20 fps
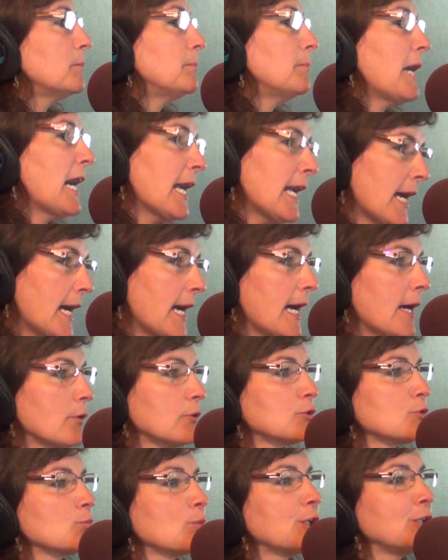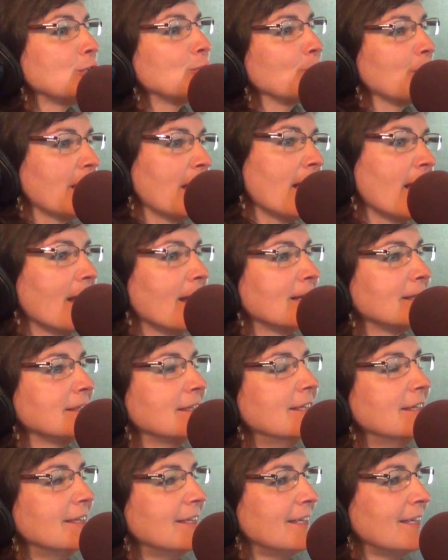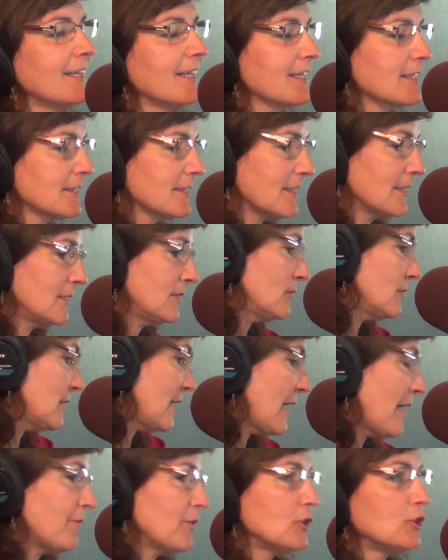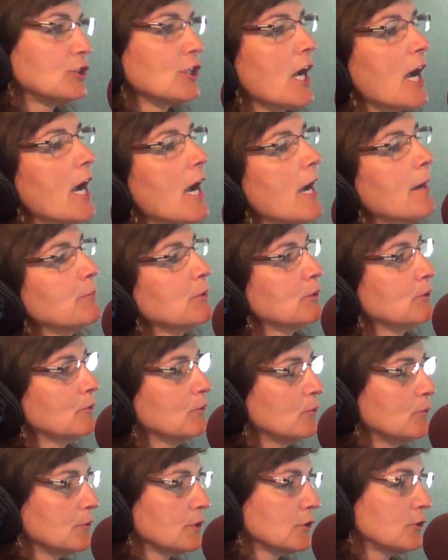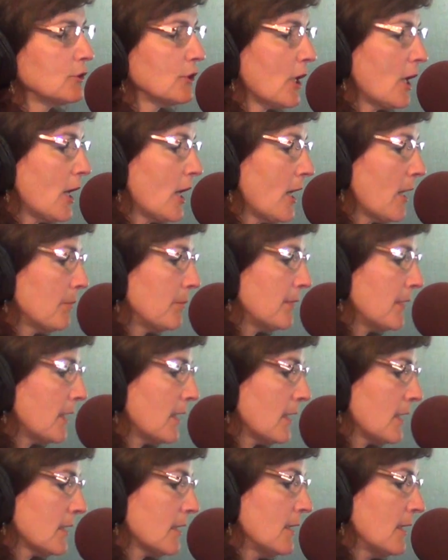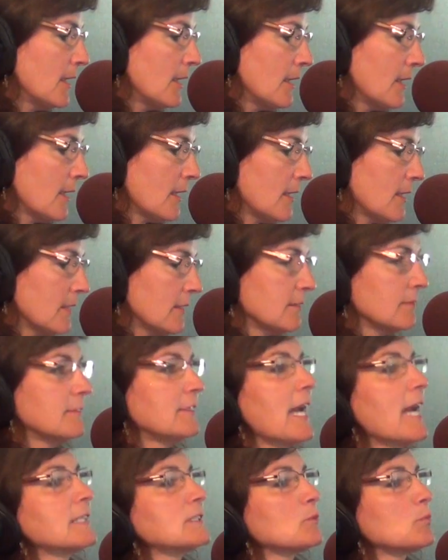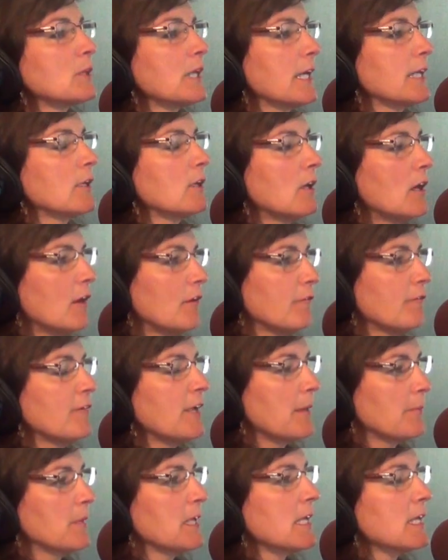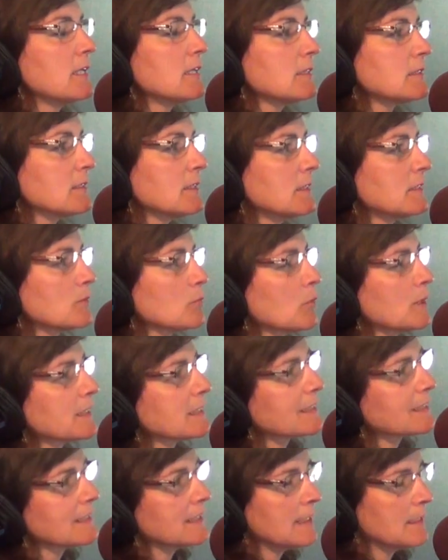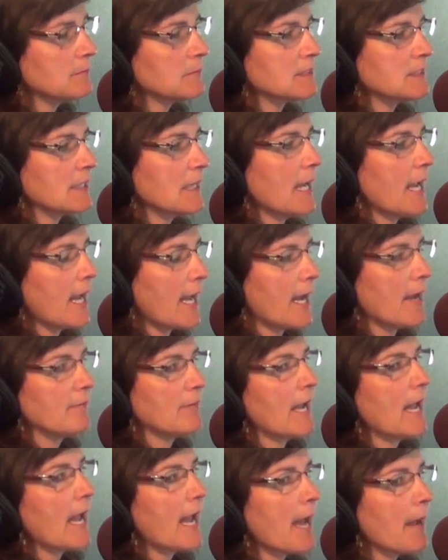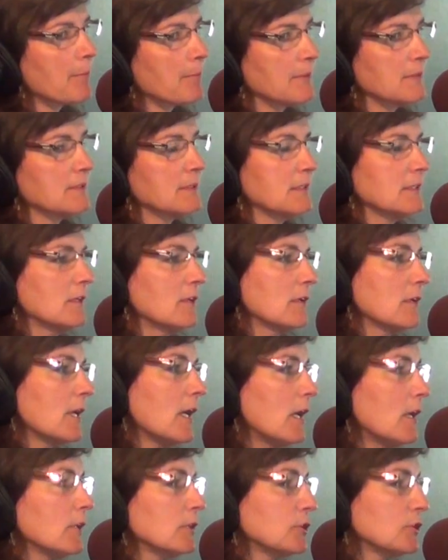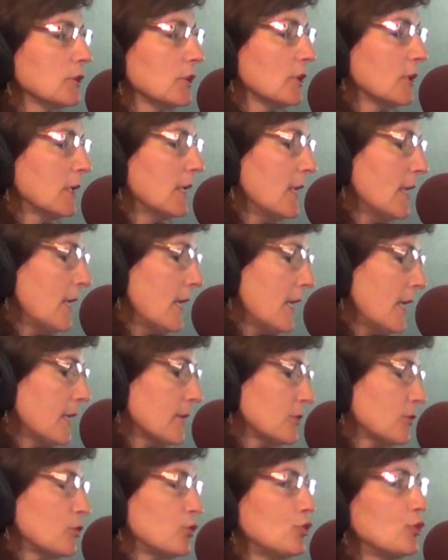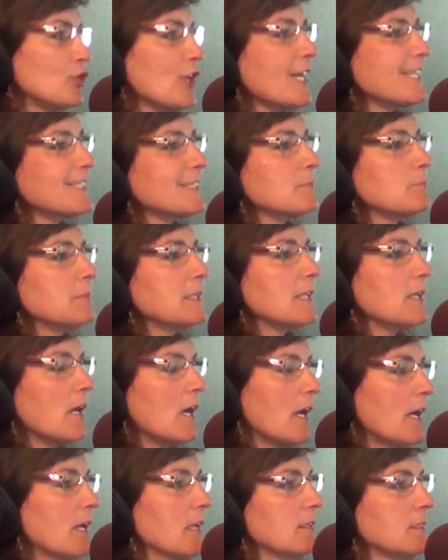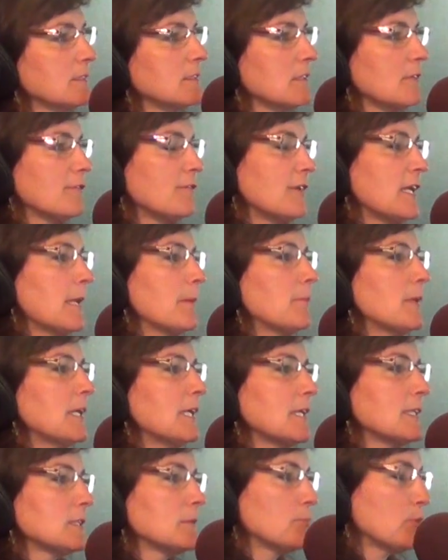buy a house when you can. You have a job. You lose a job. That's what I call family innocence. What seems to have happened in our culture is just because a family is